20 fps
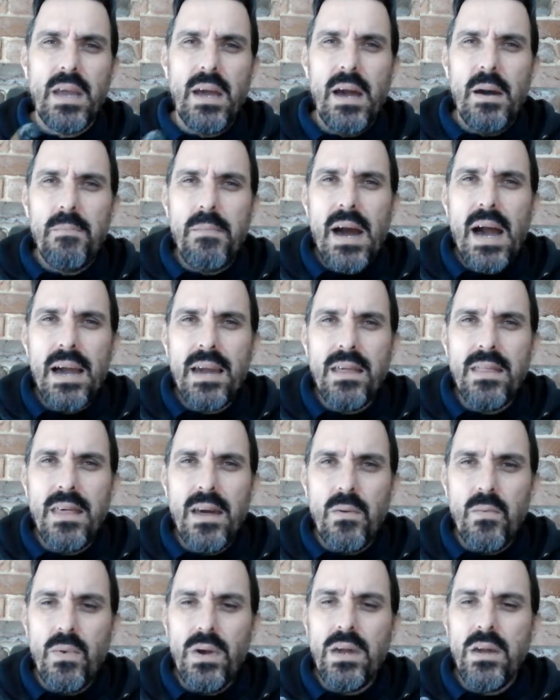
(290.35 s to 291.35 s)
a marker
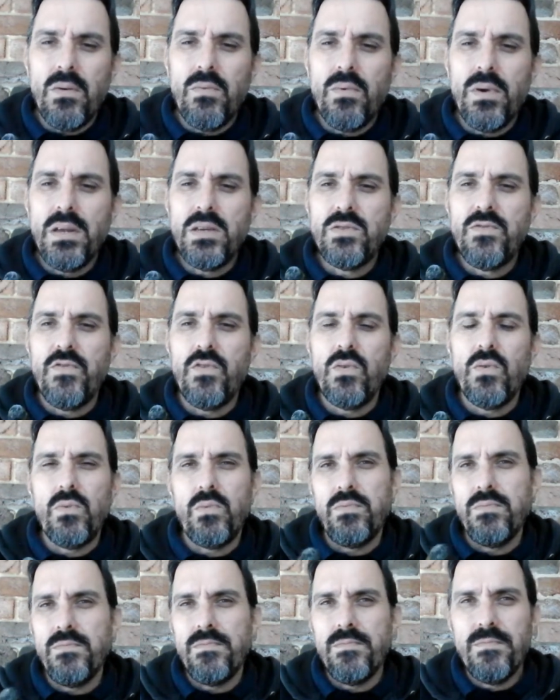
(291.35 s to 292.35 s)
that we could reach
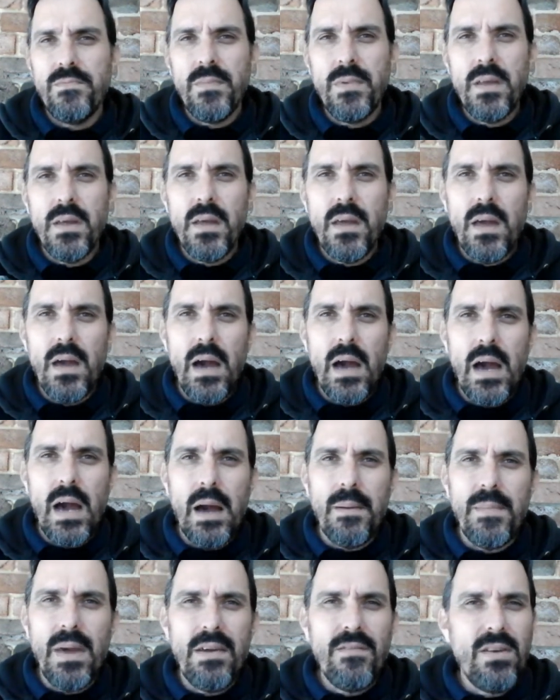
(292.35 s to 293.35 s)
for
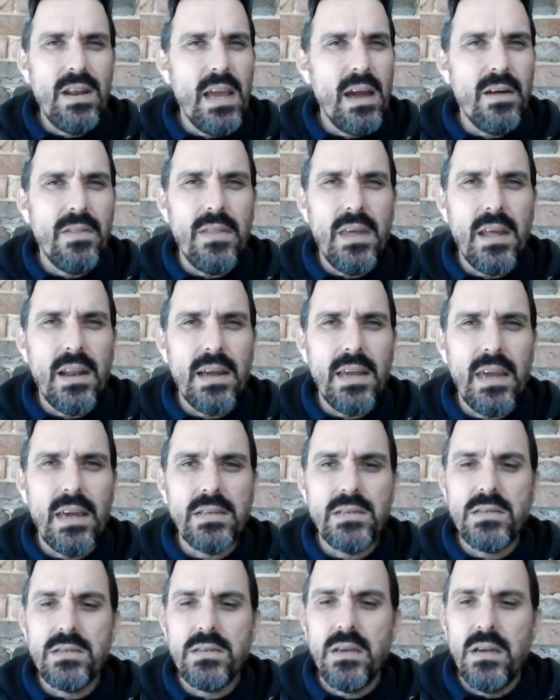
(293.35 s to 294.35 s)
every now and then, I
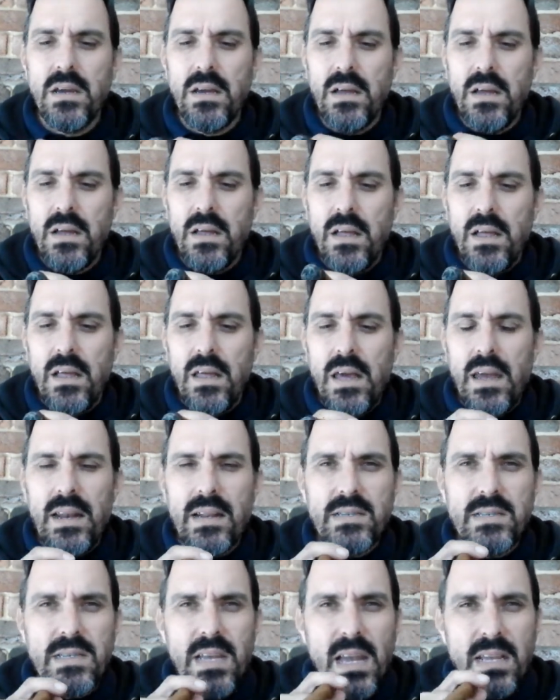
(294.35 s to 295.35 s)
guess, and
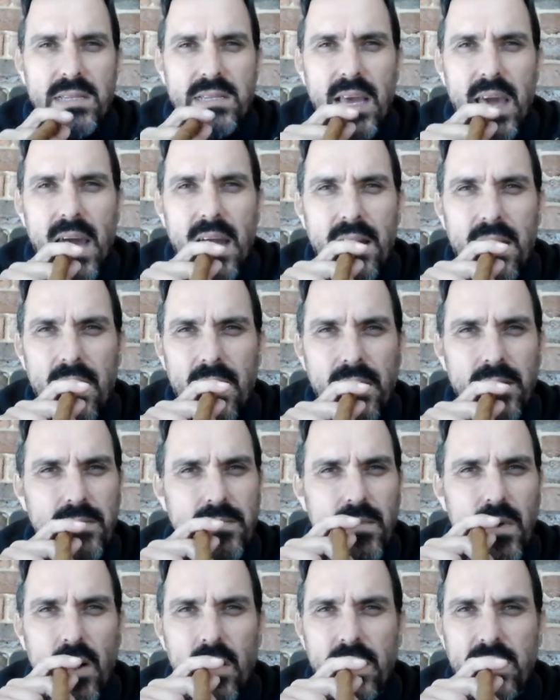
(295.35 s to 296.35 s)
it stands out
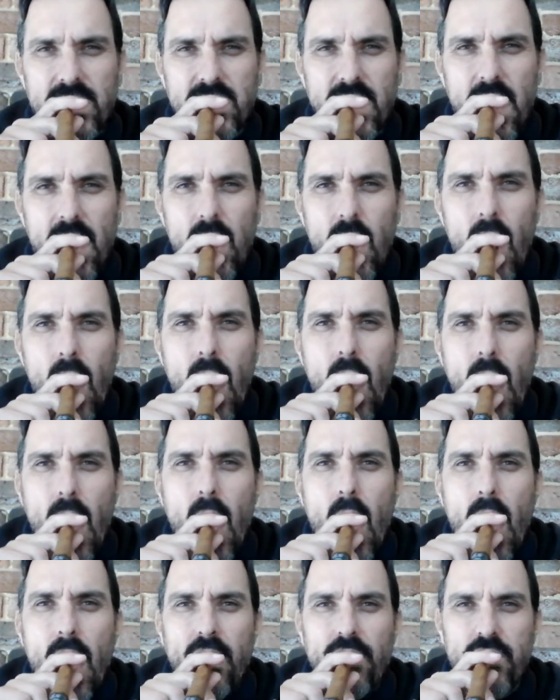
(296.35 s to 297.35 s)
on its own
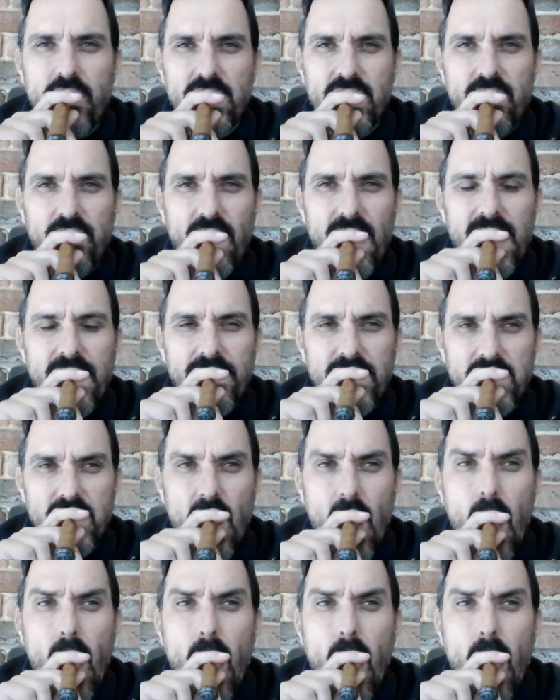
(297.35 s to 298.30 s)
for its flavours.